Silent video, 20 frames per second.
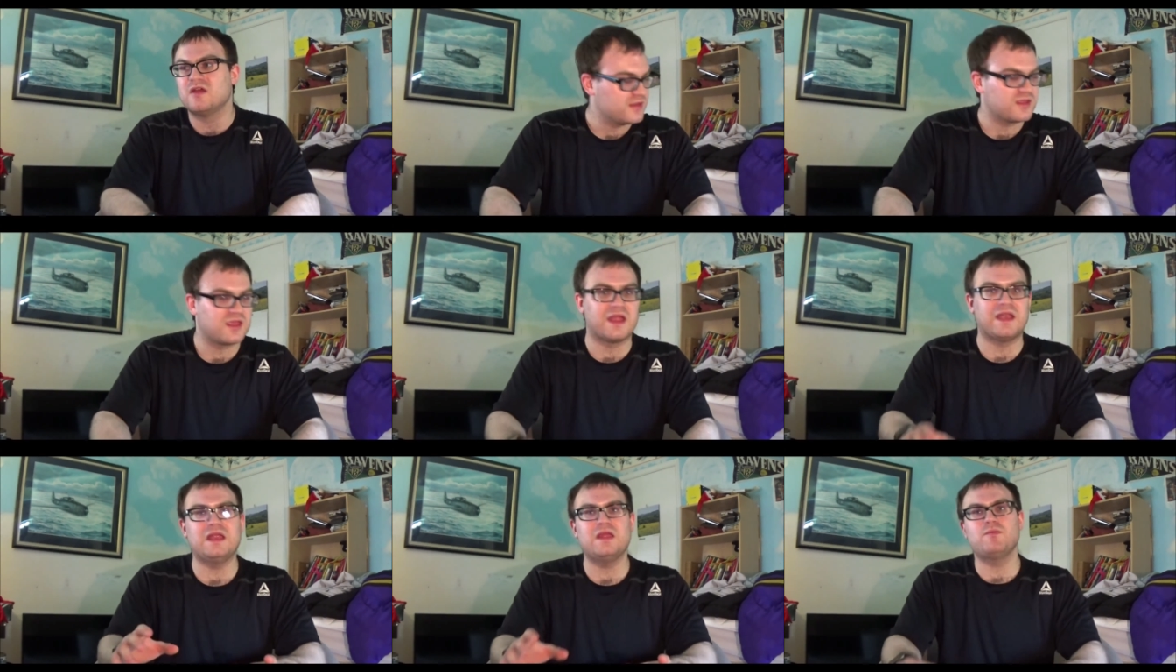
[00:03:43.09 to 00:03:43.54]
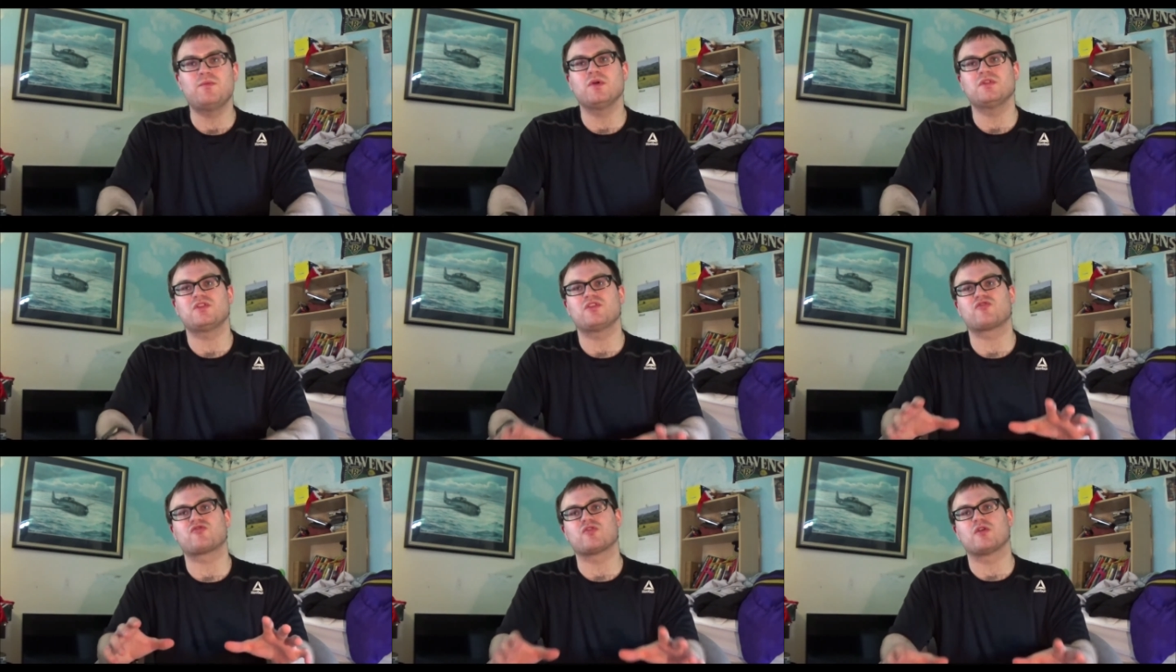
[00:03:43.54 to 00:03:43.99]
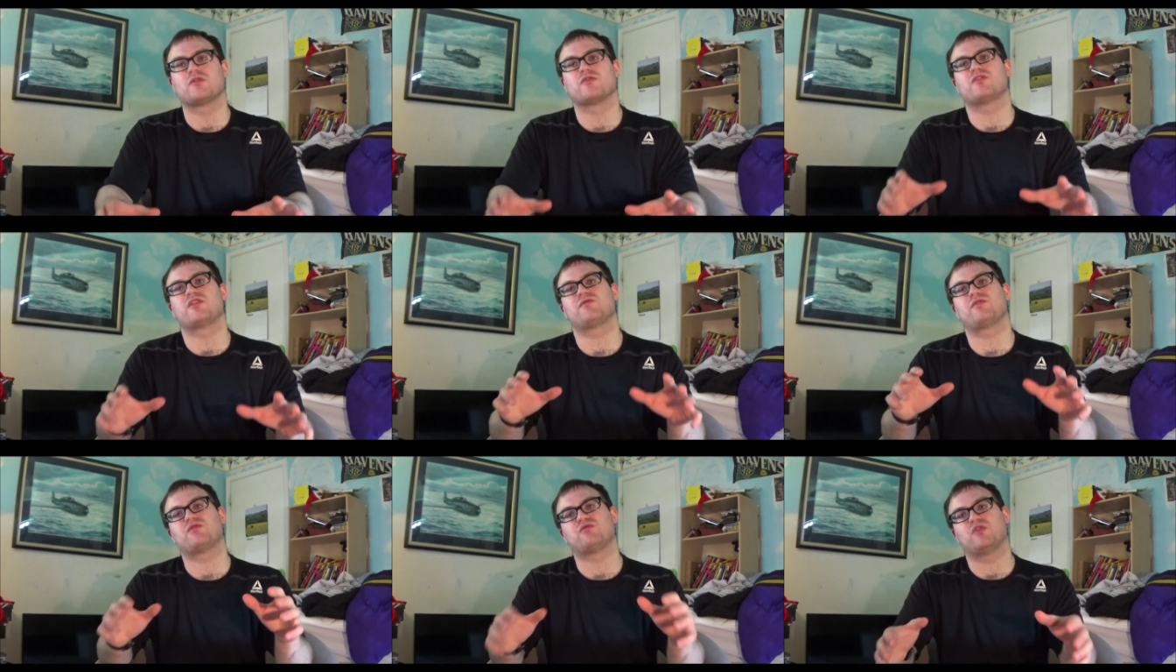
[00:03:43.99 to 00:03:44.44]
Can he put the struggles
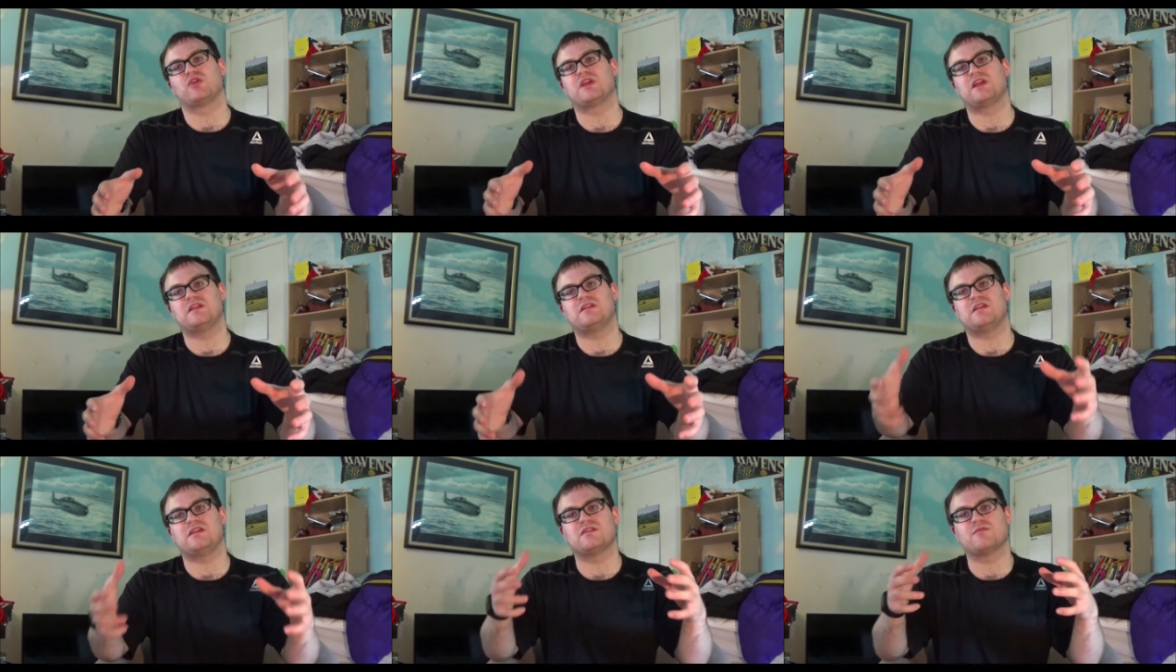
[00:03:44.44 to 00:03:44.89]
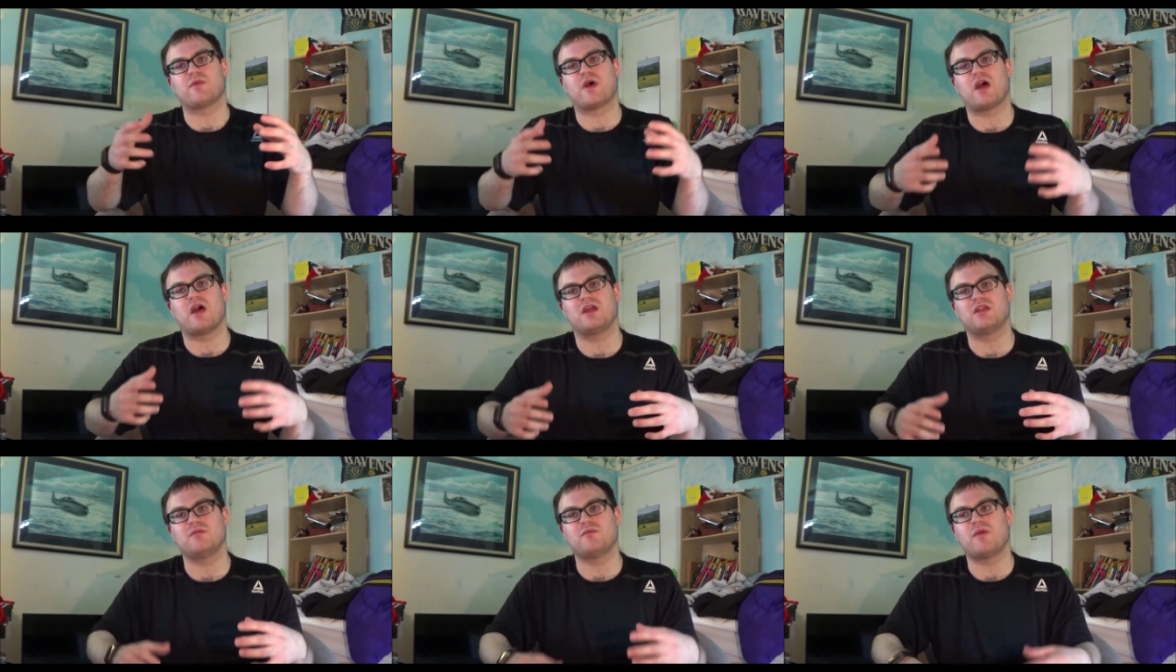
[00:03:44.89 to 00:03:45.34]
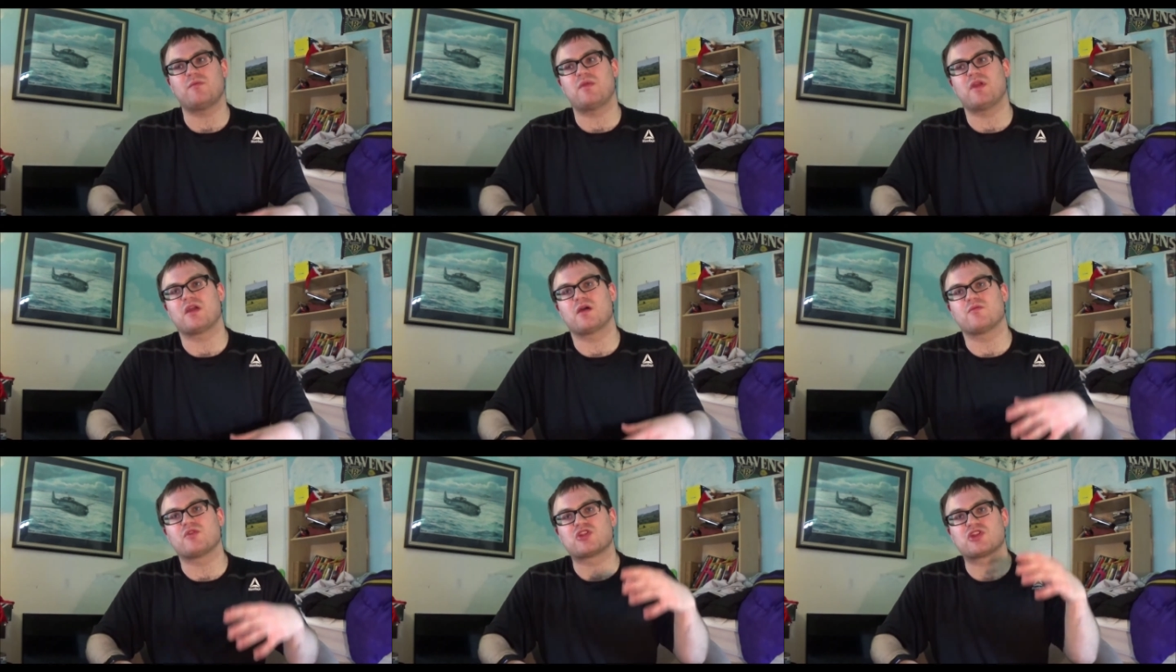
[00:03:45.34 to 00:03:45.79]
of his rookie season behind him and
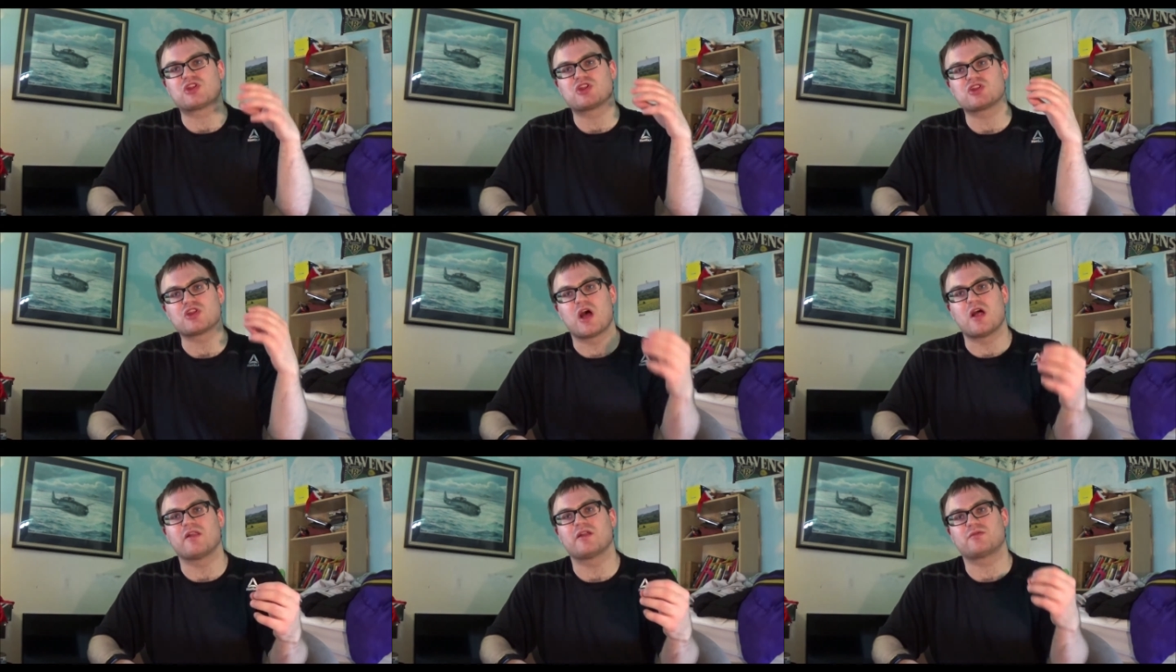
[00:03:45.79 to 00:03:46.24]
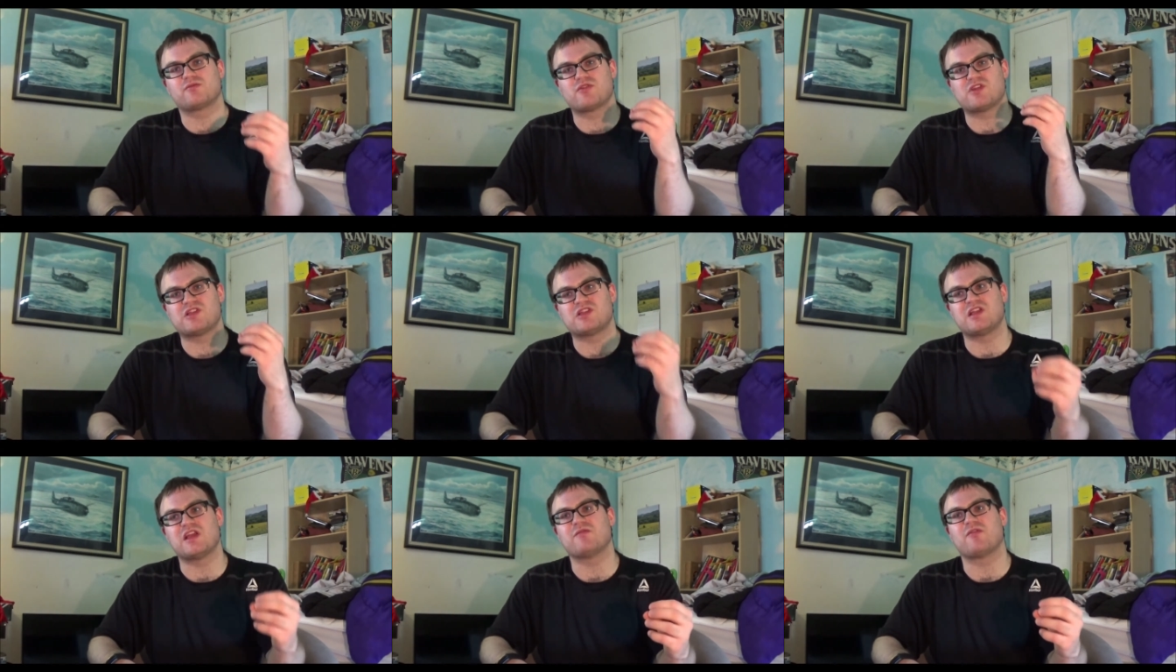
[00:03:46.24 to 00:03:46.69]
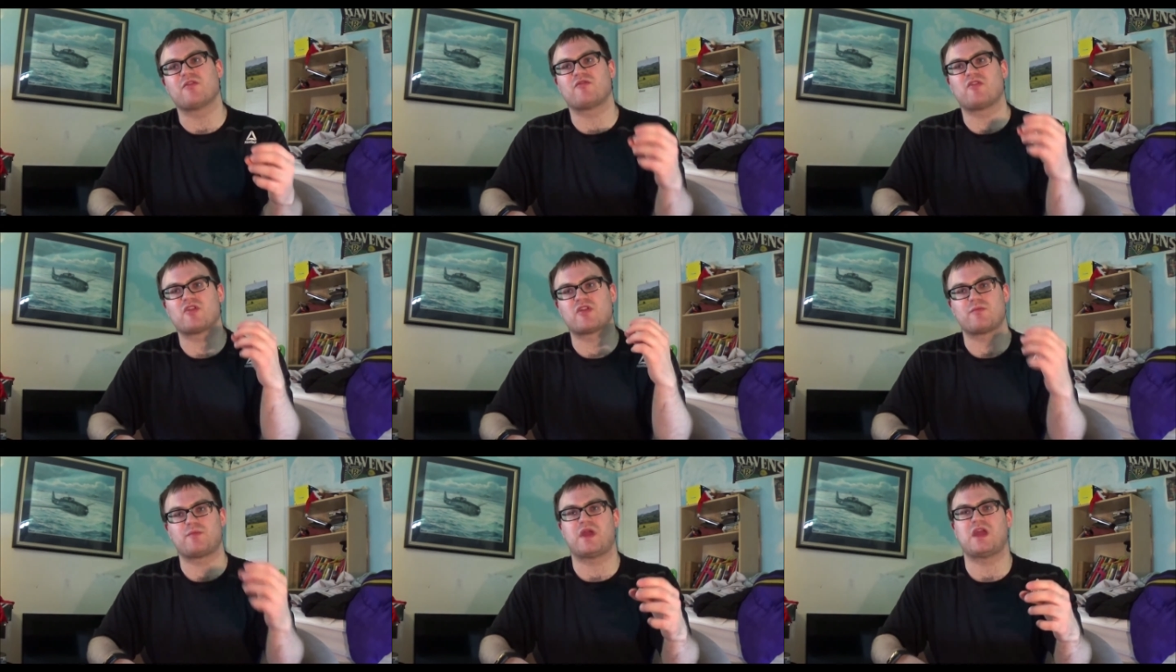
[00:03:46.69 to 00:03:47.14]
become a solid receiver
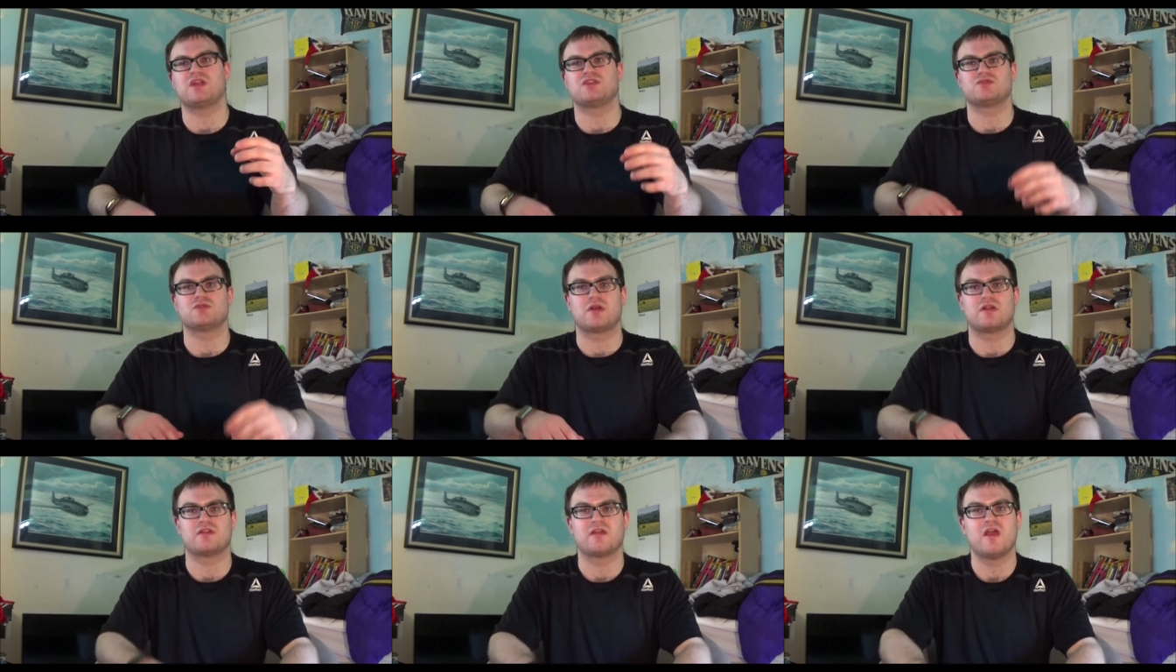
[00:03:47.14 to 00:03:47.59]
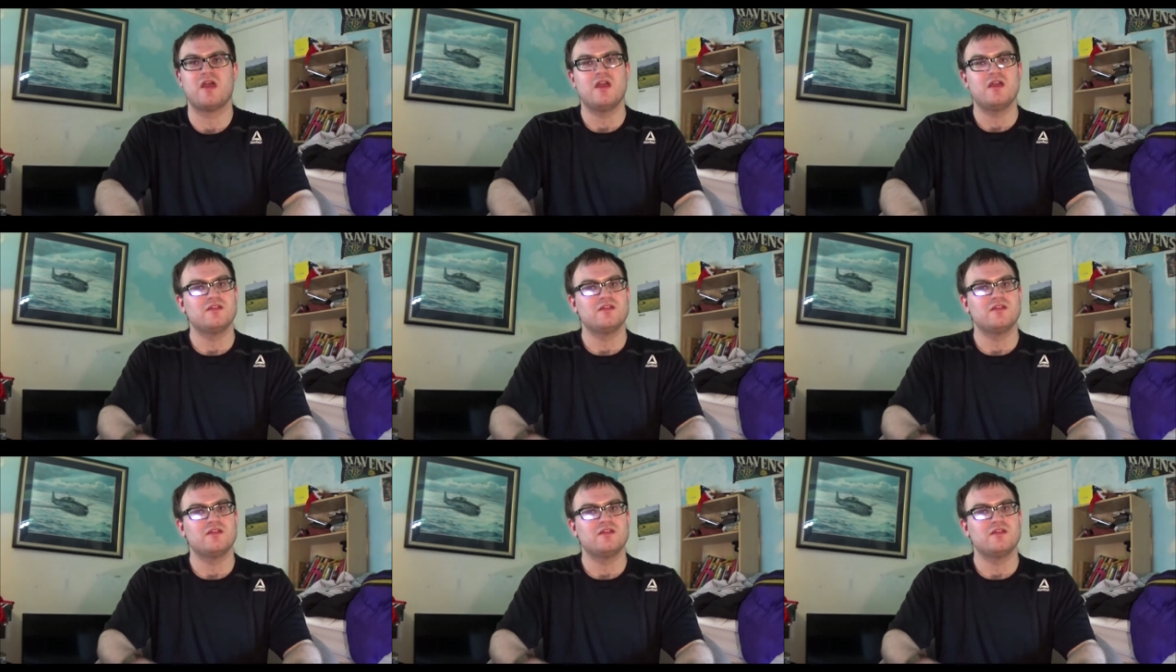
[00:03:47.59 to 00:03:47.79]
for the Patriots?